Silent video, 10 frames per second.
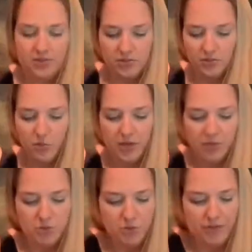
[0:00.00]
so what I'm
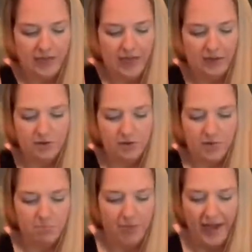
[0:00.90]
doing now is
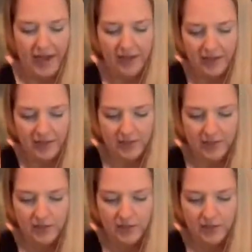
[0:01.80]
I'm packing